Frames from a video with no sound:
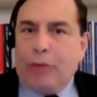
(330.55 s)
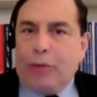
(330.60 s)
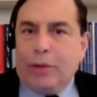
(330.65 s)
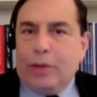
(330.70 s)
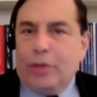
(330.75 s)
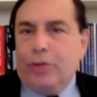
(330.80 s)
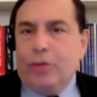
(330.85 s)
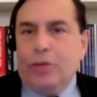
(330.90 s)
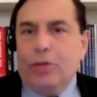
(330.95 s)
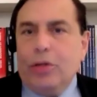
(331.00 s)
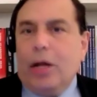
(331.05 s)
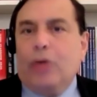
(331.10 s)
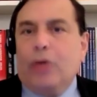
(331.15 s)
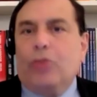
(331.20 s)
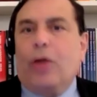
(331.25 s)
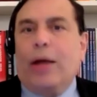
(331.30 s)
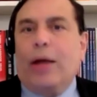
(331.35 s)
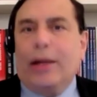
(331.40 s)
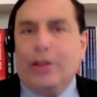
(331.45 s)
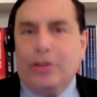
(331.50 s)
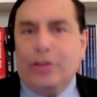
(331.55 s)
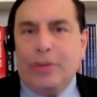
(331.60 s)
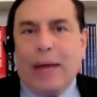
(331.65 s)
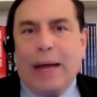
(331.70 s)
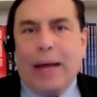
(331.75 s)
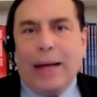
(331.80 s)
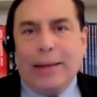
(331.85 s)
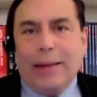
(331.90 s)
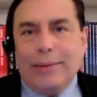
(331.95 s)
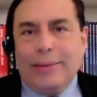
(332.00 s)
So this is not rocket
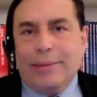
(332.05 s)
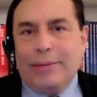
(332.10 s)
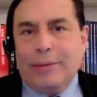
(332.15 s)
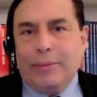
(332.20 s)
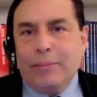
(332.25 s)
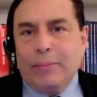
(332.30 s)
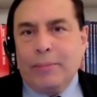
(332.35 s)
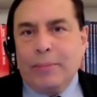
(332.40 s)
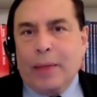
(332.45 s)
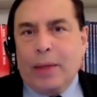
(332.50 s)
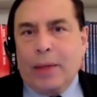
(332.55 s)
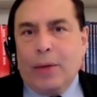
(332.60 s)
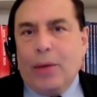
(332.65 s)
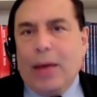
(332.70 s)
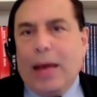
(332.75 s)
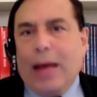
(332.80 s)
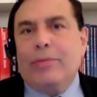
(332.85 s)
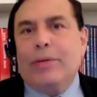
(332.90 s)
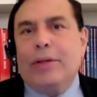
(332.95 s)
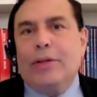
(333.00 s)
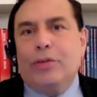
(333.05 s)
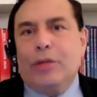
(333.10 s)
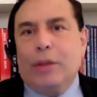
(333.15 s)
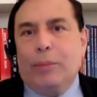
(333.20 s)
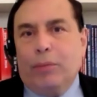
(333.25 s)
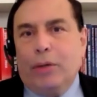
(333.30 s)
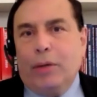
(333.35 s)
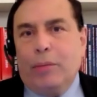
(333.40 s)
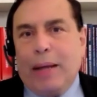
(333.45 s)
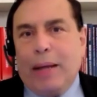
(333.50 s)
science. You have these
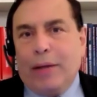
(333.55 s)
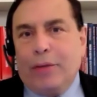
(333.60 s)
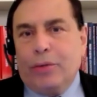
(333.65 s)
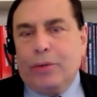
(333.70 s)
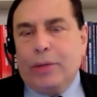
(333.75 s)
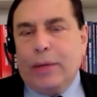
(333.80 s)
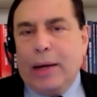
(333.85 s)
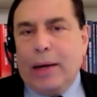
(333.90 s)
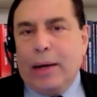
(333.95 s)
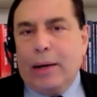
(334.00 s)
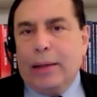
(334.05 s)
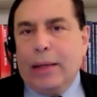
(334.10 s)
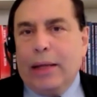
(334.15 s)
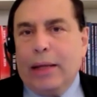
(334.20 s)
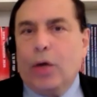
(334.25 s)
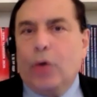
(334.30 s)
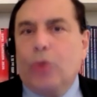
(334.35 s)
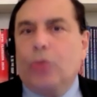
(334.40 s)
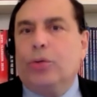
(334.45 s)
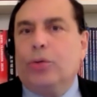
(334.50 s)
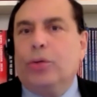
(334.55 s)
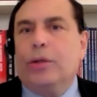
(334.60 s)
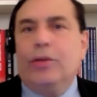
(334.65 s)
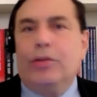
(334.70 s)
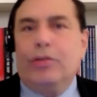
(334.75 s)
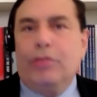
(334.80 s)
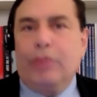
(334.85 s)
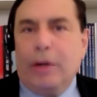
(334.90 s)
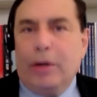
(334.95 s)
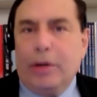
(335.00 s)
diplomats there. They go to
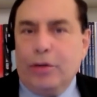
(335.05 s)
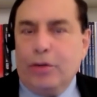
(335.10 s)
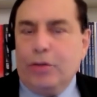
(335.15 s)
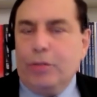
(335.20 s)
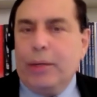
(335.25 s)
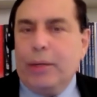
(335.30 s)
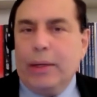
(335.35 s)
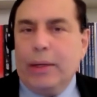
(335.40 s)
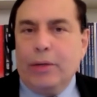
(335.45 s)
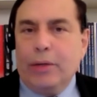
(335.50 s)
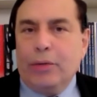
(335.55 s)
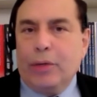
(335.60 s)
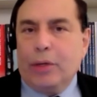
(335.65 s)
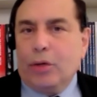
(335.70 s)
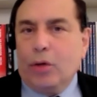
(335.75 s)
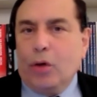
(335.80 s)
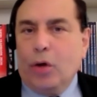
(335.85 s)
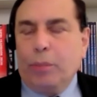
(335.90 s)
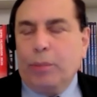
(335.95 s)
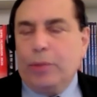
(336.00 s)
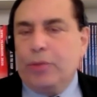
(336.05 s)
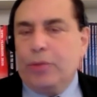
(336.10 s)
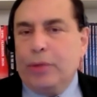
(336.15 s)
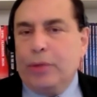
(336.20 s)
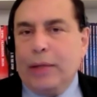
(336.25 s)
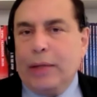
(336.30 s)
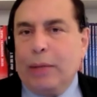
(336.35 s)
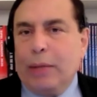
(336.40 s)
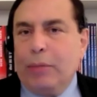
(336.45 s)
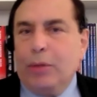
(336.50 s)
these various meetings at the
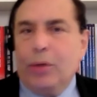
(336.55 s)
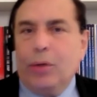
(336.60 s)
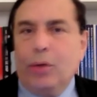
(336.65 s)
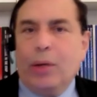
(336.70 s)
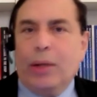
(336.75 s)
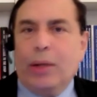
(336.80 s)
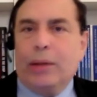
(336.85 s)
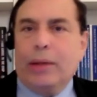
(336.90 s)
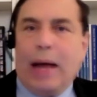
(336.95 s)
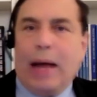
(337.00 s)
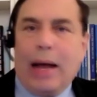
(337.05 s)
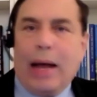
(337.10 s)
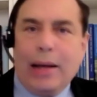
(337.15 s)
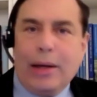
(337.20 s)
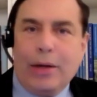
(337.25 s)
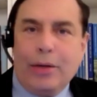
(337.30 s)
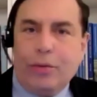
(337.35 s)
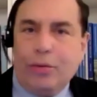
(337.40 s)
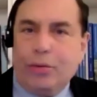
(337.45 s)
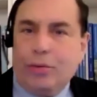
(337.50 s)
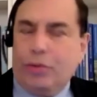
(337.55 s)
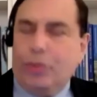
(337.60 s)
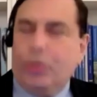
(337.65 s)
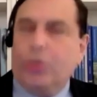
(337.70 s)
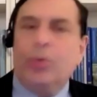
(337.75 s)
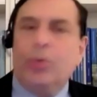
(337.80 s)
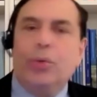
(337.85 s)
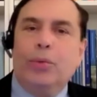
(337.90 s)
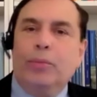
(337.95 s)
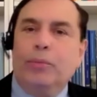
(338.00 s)
OPCW, at the
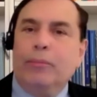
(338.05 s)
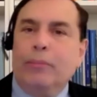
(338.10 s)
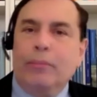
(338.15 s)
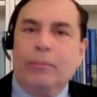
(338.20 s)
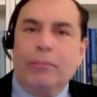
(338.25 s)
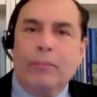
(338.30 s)
ISU,